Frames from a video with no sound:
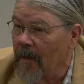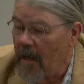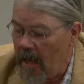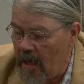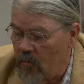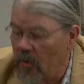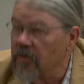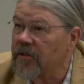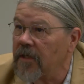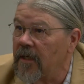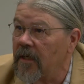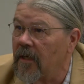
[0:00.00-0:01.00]
and we'll
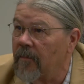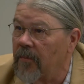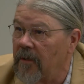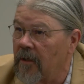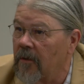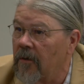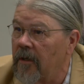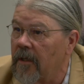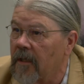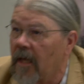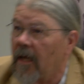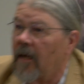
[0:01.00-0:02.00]
set it up in the
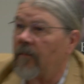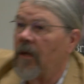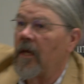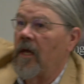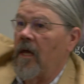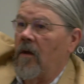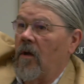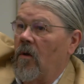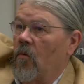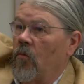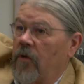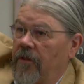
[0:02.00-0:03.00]
learning lab
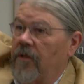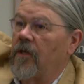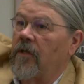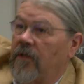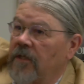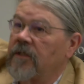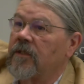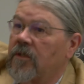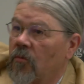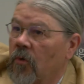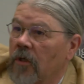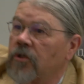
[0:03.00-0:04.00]
with, this is
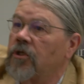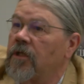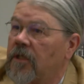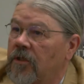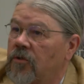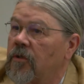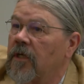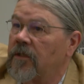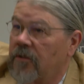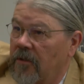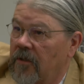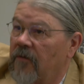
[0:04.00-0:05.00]
the worksheet that you guys
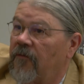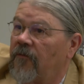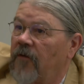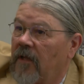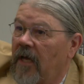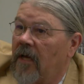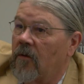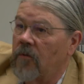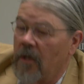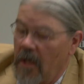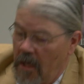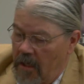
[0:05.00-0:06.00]
are going to fill out,
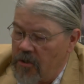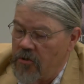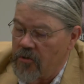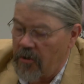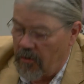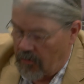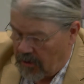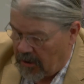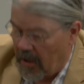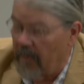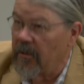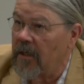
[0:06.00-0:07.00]
and you
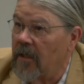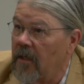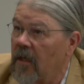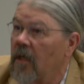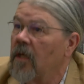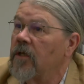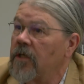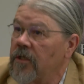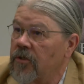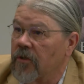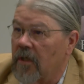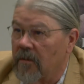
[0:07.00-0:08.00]
come in,
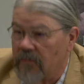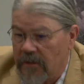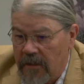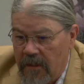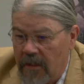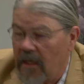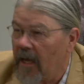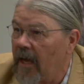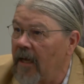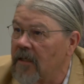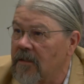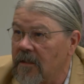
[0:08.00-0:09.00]
teacher comes in,
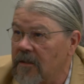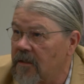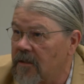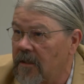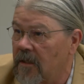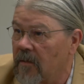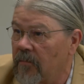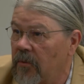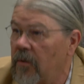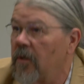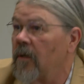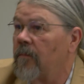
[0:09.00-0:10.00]
accesses the
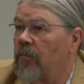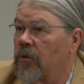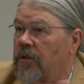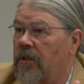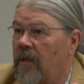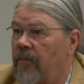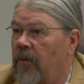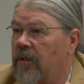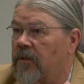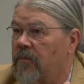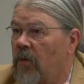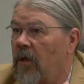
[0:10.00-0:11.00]
computer, puts it up on a
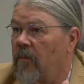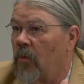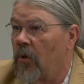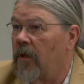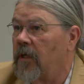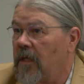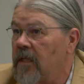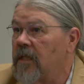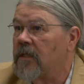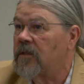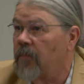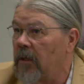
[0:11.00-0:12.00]
smart board in
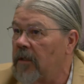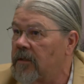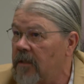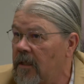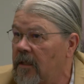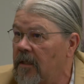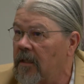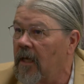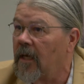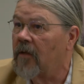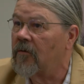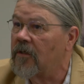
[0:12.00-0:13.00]
the space, in the
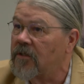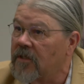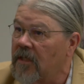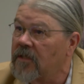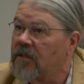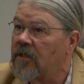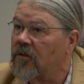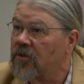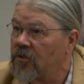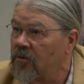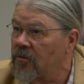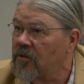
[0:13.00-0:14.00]
gallery, sends their
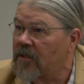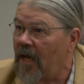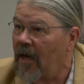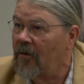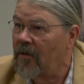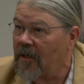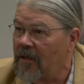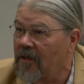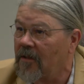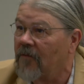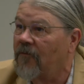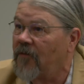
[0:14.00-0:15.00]
students out
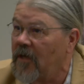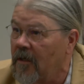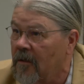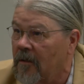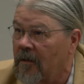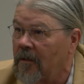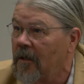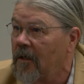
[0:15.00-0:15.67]
into the field,